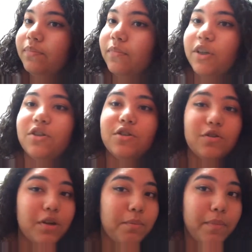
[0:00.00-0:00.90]
which
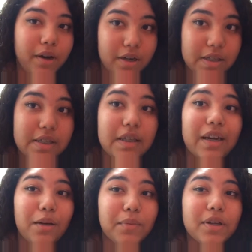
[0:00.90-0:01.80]
you can barely see
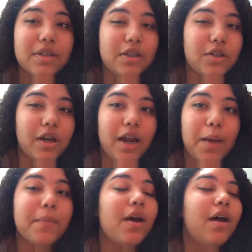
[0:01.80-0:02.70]
now because I took a
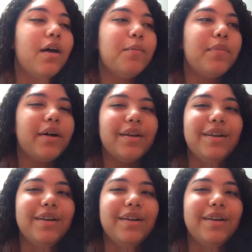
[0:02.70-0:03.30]
nap. But